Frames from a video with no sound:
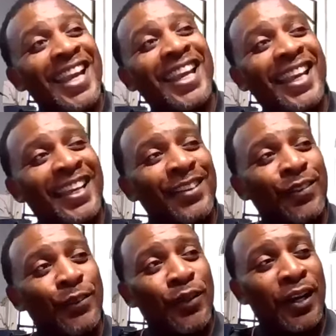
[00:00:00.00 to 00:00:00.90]

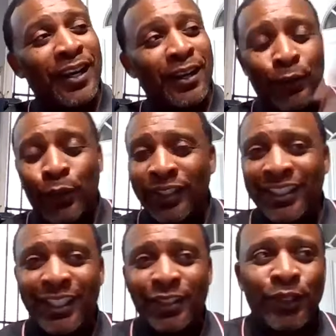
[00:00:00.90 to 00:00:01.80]
And
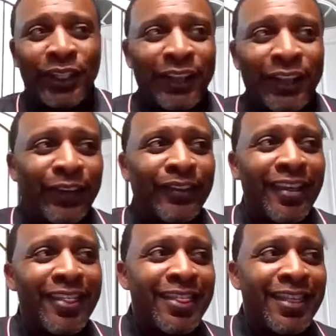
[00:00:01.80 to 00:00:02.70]
one thing led to
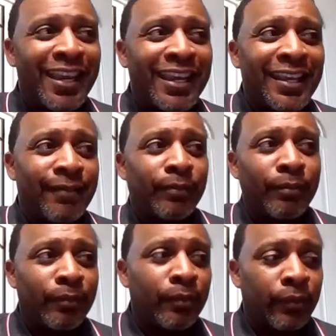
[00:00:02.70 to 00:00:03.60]
another. They
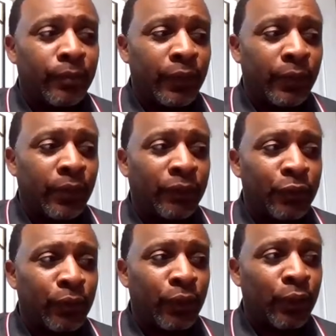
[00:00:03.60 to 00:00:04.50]
veered
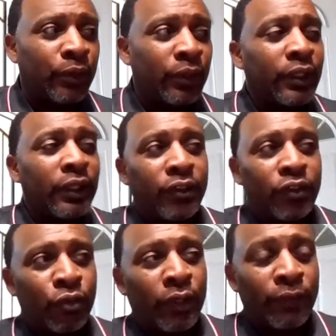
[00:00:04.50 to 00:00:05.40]
off the road.
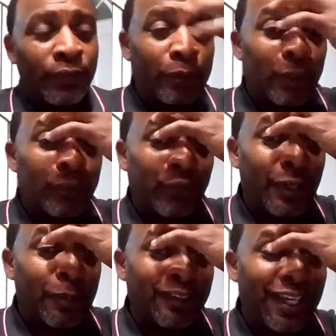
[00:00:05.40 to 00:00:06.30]
Truck flipped
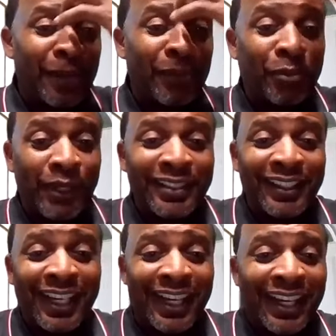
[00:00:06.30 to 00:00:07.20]
over a couple of times.
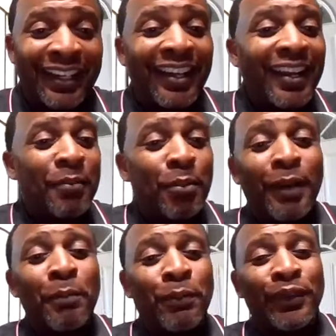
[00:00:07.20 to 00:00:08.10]
Patient died.
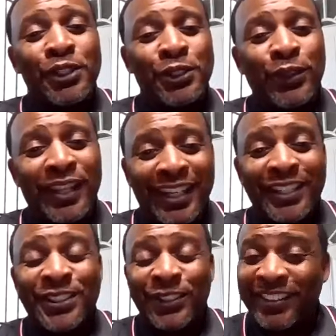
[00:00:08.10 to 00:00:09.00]
But I'm pretty sure
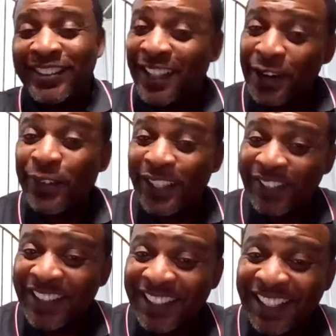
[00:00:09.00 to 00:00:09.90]
that insurance
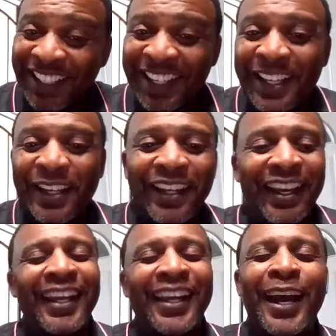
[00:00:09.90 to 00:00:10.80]
covered everything.
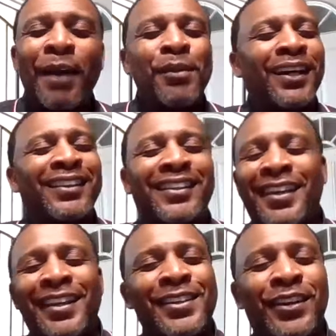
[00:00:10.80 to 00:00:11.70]
And I'm
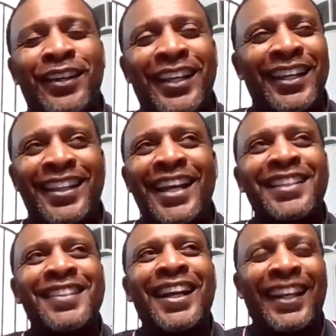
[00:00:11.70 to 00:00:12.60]
not, and again,
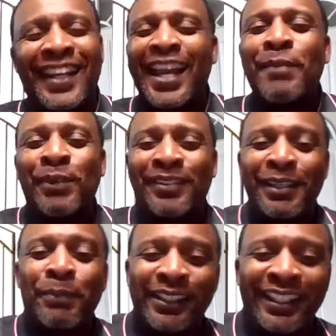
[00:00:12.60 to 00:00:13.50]
that's not going to
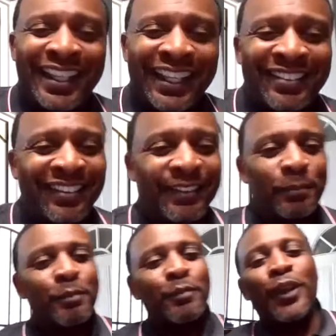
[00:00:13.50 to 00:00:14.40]
happen. Typically, that's
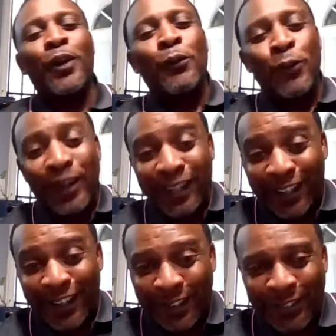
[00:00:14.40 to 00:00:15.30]
a
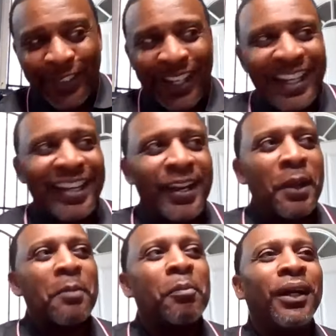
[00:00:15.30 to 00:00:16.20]
one-off, right?
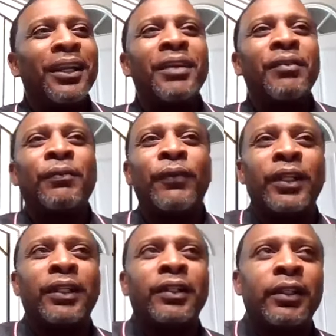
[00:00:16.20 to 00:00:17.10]
But even
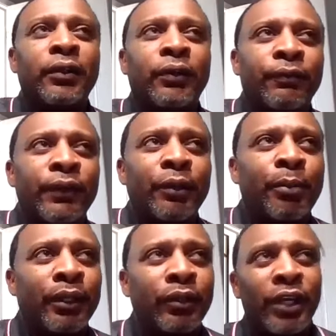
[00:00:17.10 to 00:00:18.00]
for the little
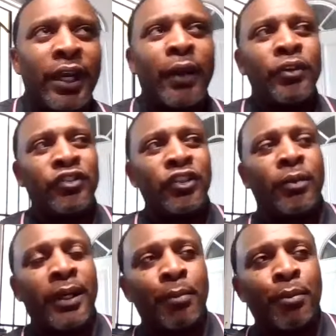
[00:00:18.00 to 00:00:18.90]
fender benders, I always
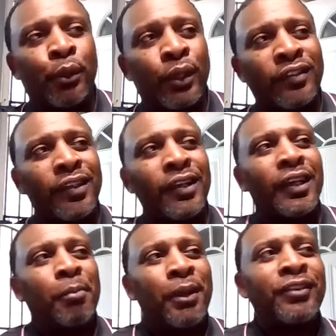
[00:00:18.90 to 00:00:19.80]
tell my employees,
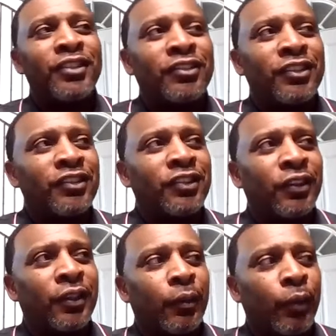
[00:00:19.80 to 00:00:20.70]
pay attention
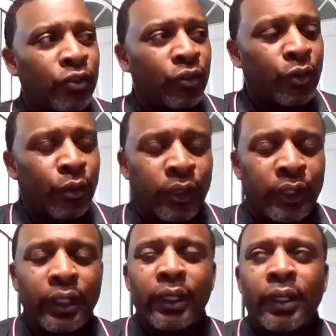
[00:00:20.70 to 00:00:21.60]
to what you're
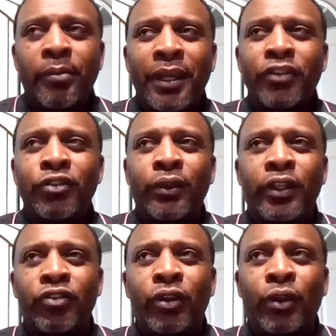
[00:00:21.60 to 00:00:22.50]
doing. Make
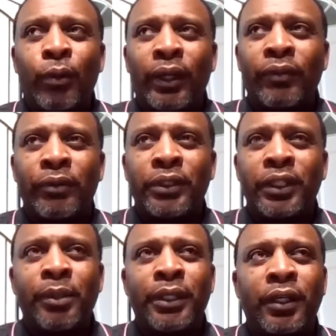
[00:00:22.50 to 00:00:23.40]
sure that you're aware of
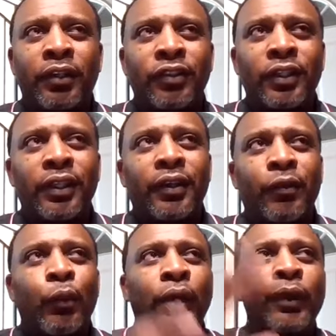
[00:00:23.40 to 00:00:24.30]
everything, because
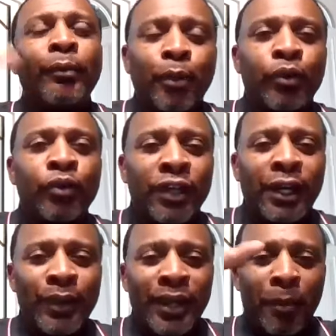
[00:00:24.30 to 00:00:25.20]
we're a
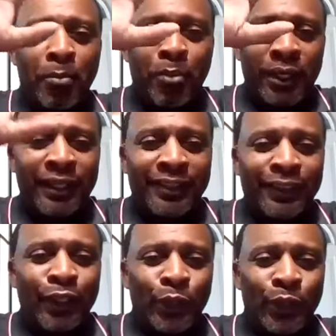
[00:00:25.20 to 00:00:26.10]
bullseye. We have a
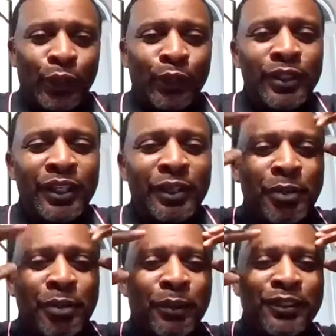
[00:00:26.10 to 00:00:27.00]
big logo.
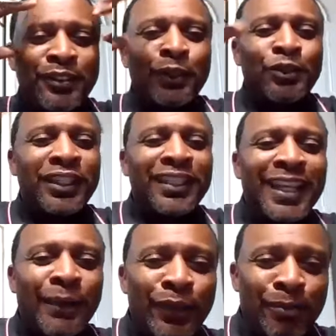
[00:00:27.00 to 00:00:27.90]
People
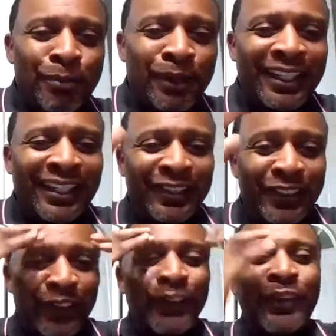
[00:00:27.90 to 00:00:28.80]
associate that with money,
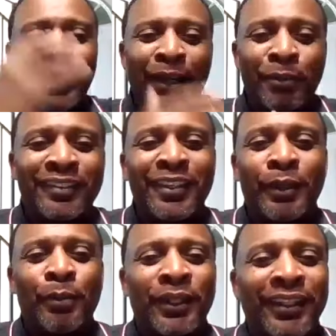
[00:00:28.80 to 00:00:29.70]

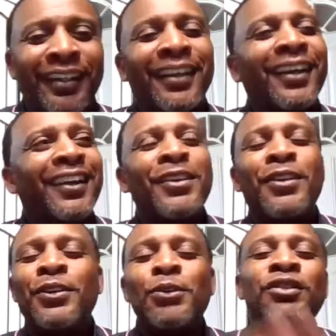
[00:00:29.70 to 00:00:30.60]
ambulance company.
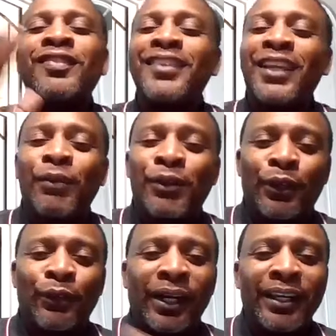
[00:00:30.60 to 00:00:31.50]
You just
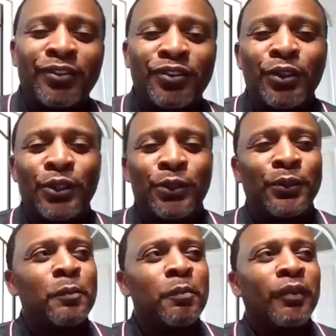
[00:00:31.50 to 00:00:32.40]
never know, right? So
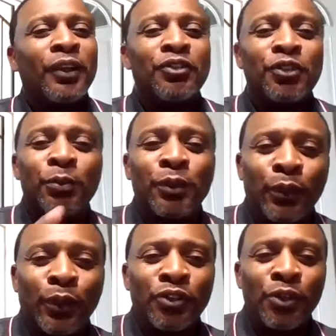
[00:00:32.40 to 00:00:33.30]
you
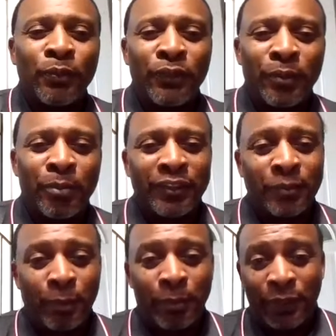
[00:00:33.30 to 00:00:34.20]
assume the worst, hope for the
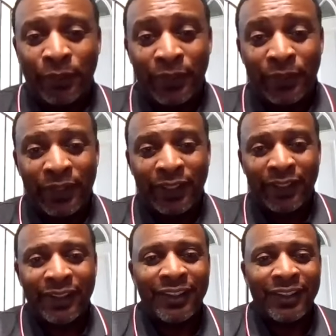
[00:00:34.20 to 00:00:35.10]
best, prepare for
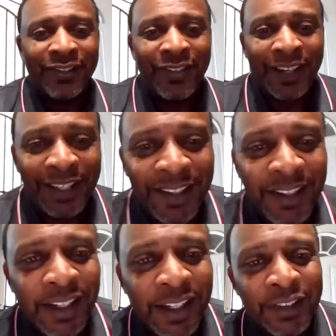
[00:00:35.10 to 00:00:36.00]
everything,
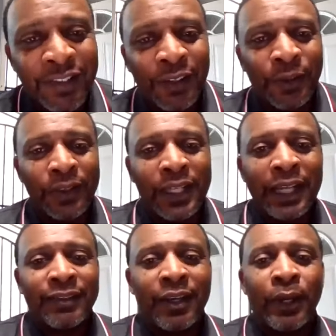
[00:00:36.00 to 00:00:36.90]
right? And
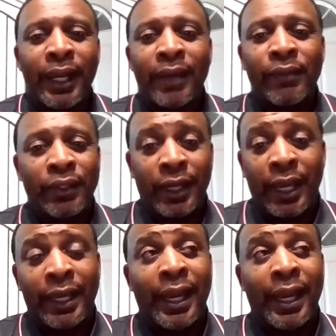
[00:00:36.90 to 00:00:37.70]
so that's how I have it.